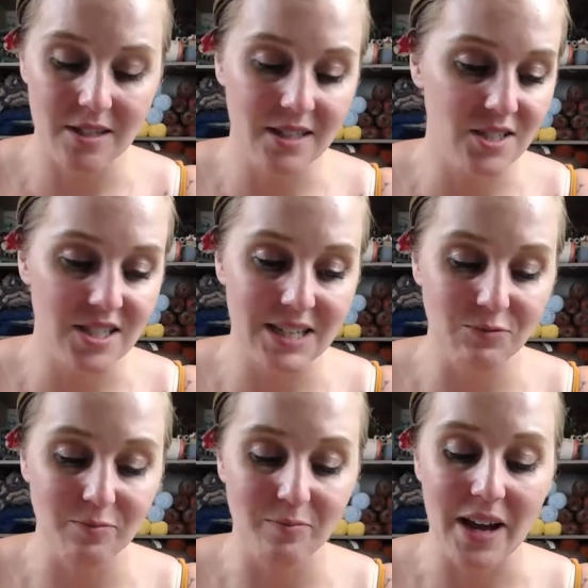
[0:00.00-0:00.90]
It's just
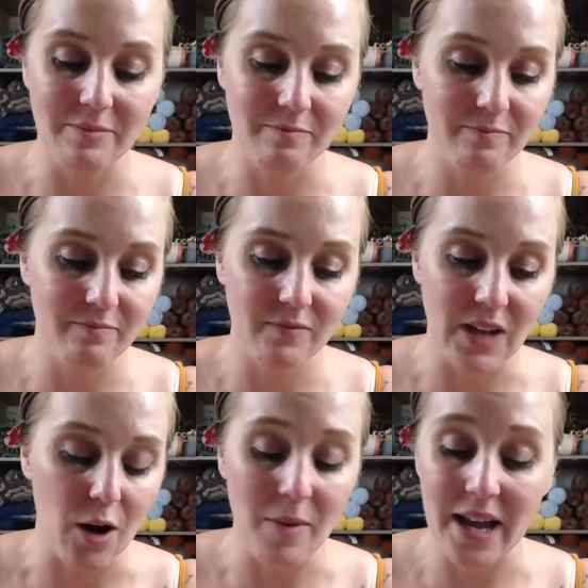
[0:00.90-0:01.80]
my
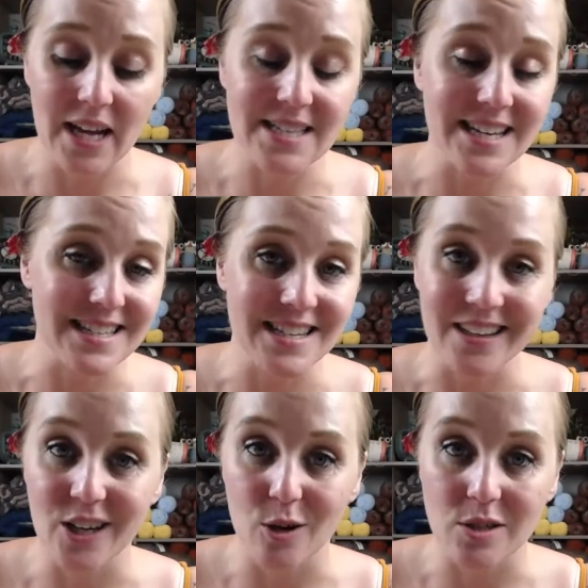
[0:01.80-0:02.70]
how my hands
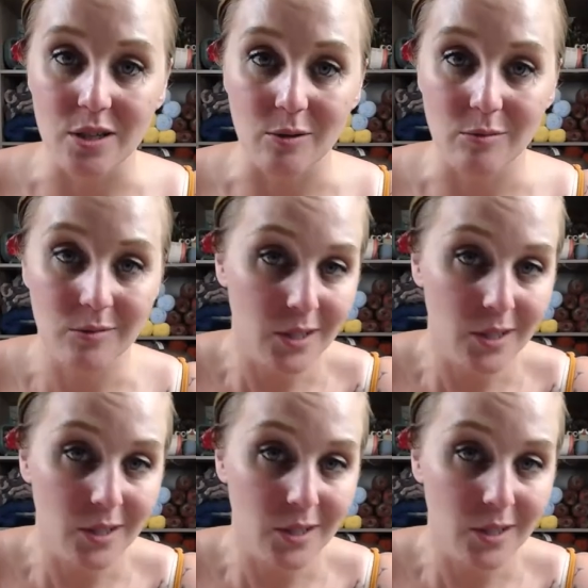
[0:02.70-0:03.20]
instantly go to.